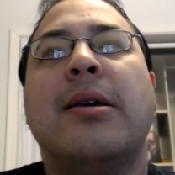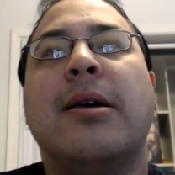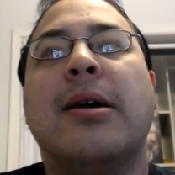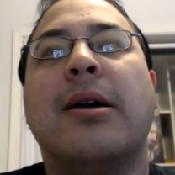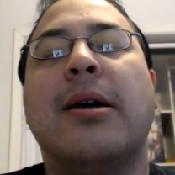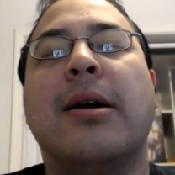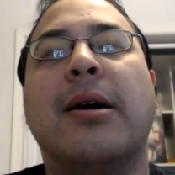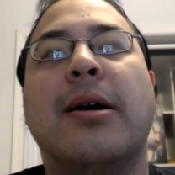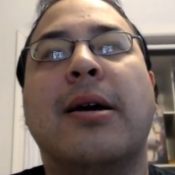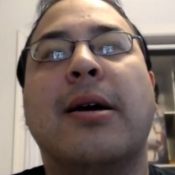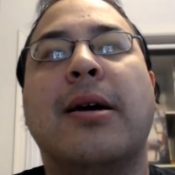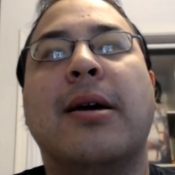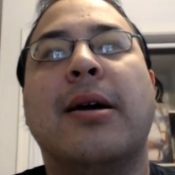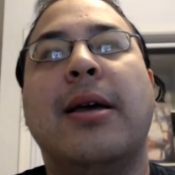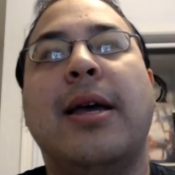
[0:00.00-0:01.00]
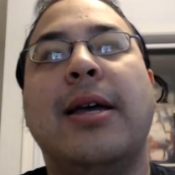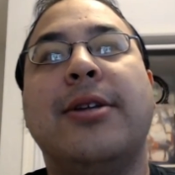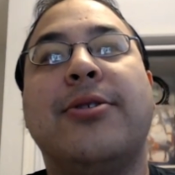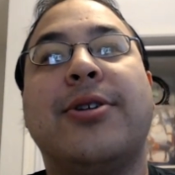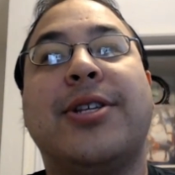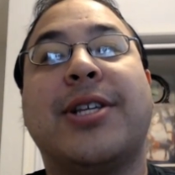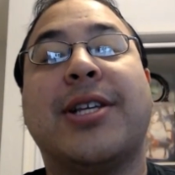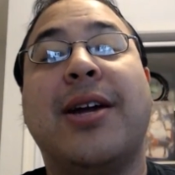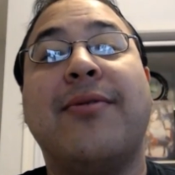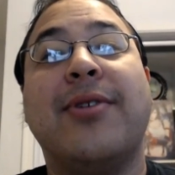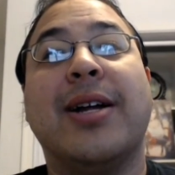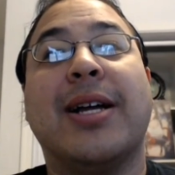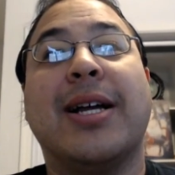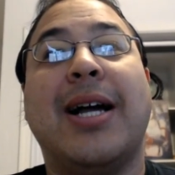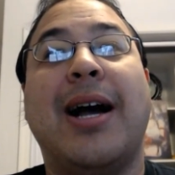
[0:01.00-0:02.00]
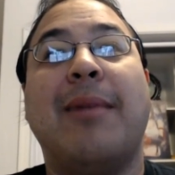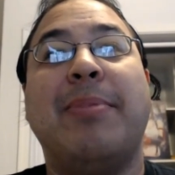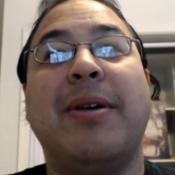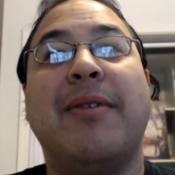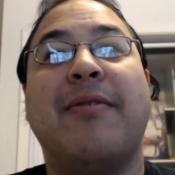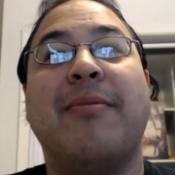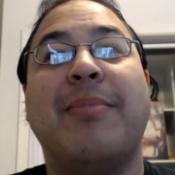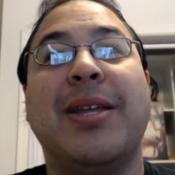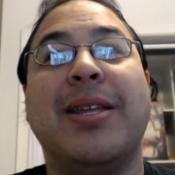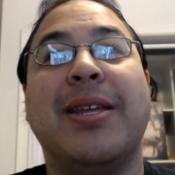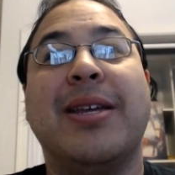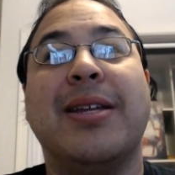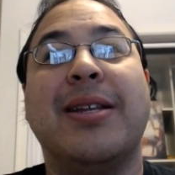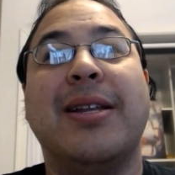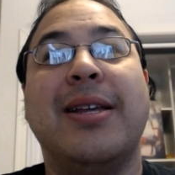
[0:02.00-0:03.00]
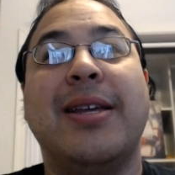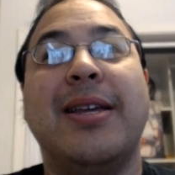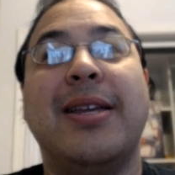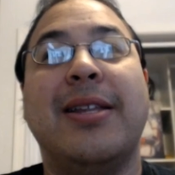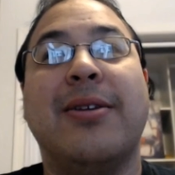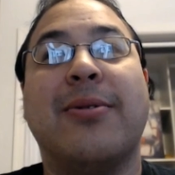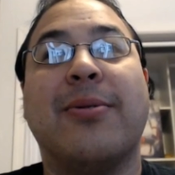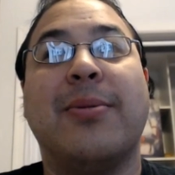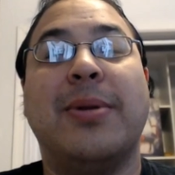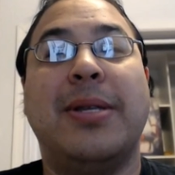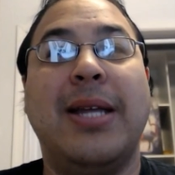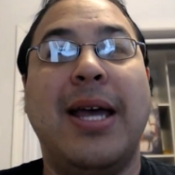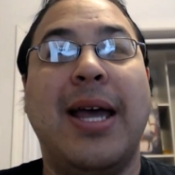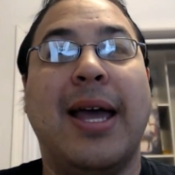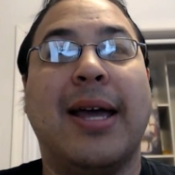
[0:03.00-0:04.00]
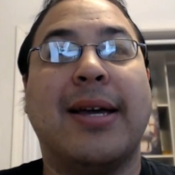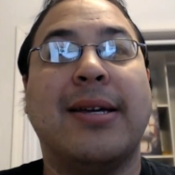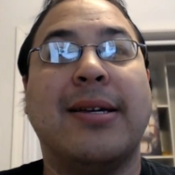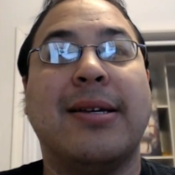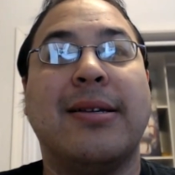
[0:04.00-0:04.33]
And you're discovering a copy of a minion in your deck,